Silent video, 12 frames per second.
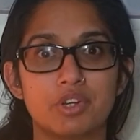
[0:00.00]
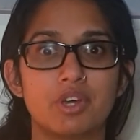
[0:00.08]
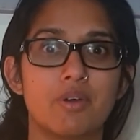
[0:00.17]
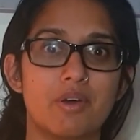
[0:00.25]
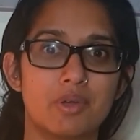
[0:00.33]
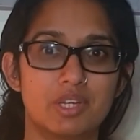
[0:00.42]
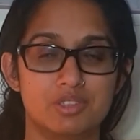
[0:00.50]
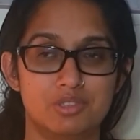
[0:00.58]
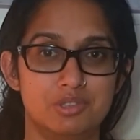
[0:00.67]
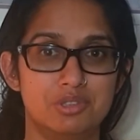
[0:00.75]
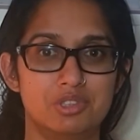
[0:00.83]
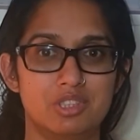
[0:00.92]
to go out and
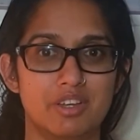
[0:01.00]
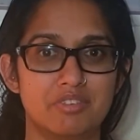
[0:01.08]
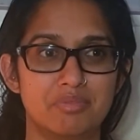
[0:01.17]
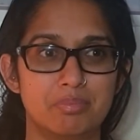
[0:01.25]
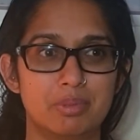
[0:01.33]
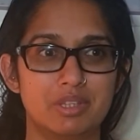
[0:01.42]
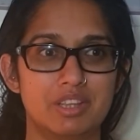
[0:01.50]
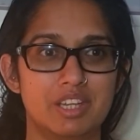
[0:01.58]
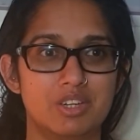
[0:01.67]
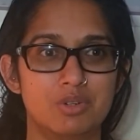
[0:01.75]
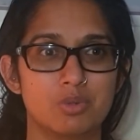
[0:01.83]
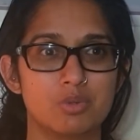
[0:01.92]
do stuff, but
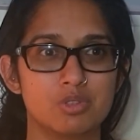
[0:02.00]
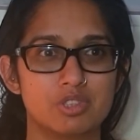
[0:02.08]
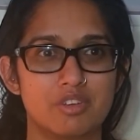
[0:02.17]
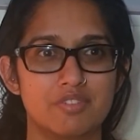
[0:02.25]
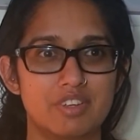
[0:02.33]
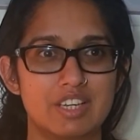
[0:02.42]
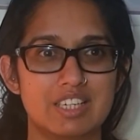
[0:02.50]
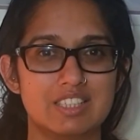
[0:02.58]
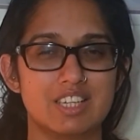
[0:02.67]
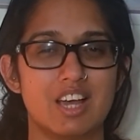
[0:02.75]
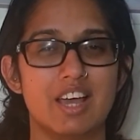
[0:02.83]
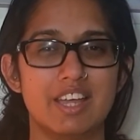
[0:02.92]
then you're also feeling
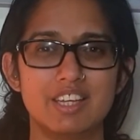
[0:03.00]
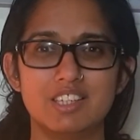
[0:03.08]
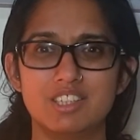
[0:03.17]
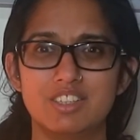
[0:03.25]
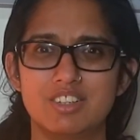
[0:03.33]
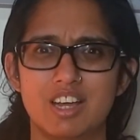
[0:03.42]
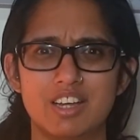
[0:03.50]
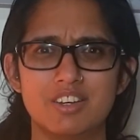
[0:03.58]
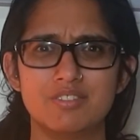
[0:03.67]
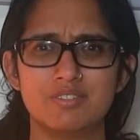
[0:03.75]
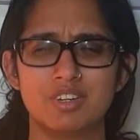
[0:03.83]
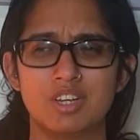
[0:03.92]
tired and you kind
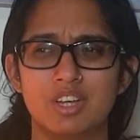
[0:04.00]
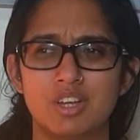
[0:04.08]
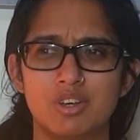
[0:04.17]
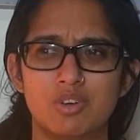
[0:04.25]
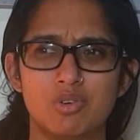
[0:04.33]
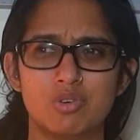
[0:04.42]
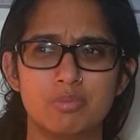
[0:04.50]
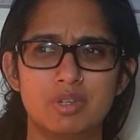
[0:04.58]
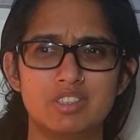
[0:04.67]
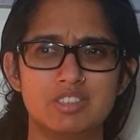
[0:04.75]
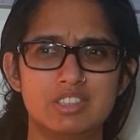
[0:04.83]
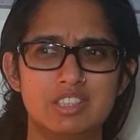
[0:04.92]
of
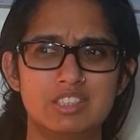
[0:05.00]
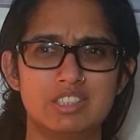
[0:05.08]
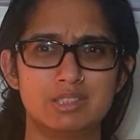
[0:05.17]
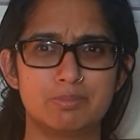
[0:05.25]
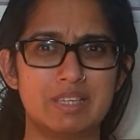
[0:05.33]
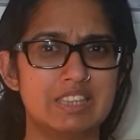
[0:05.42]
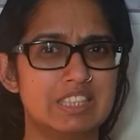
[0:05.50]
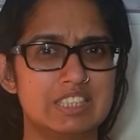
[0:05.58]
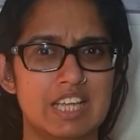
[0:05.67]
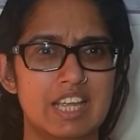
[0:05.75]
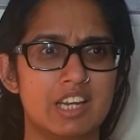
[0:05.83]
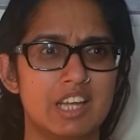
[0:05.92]
almost need to spend the
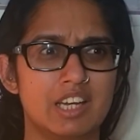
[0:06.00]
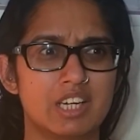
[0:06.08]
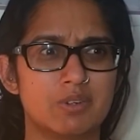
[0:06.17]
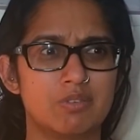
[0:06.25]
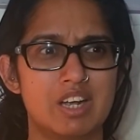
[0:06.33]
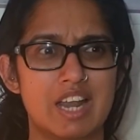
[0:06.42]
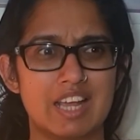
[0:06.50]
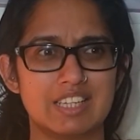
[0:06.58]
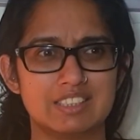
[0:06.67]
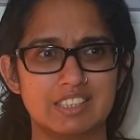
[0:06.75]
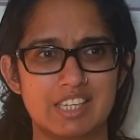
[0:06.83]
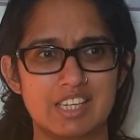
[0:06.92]
day like
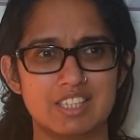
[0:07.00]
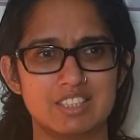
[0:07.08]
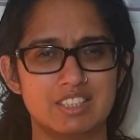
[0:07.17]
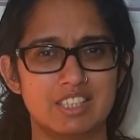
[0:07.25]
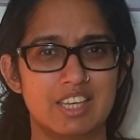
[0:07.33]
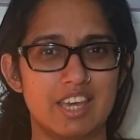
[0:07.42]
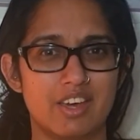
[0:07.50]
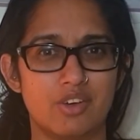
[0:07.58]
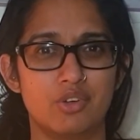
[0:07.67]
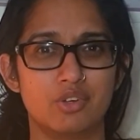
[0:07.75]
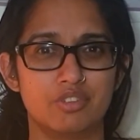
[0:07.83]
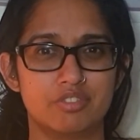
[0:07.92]
relaxing to get
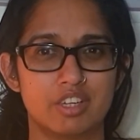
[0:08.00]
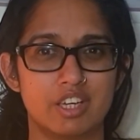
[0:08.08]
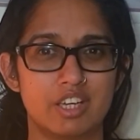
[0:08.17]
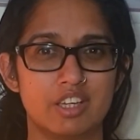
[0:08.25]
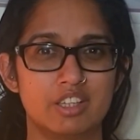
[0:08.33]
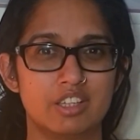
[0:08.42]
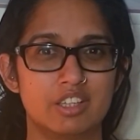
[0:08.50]
over